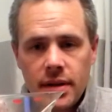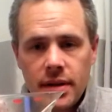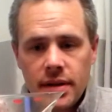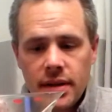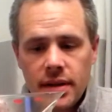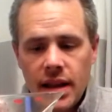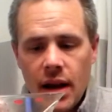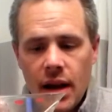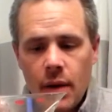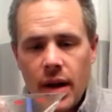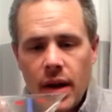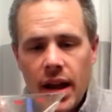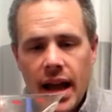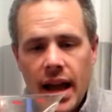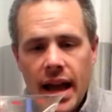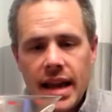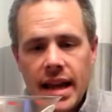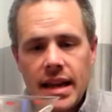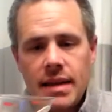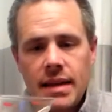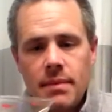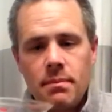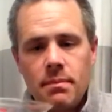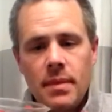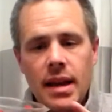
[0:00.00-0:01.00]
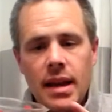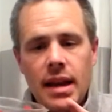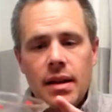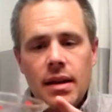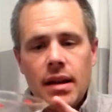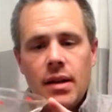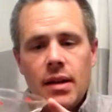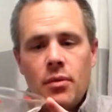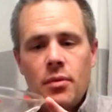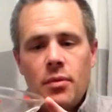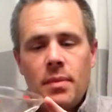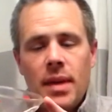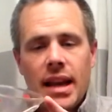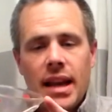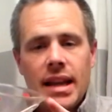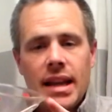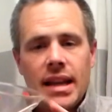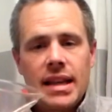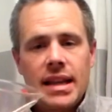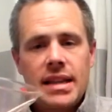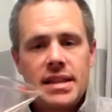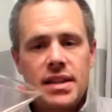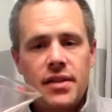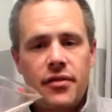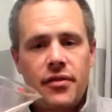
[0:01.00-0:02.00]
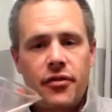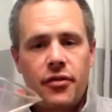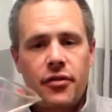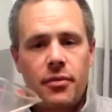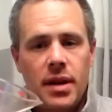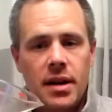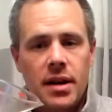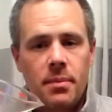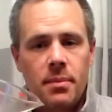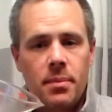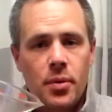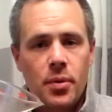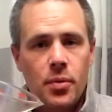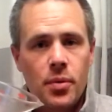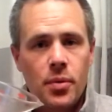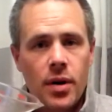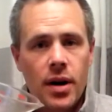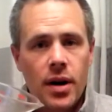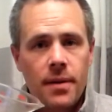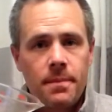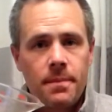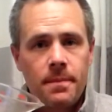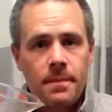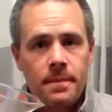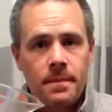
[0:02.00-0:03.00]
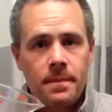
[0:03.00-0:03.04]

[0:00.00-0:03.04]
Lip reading: That way it would make it easy for me to pour.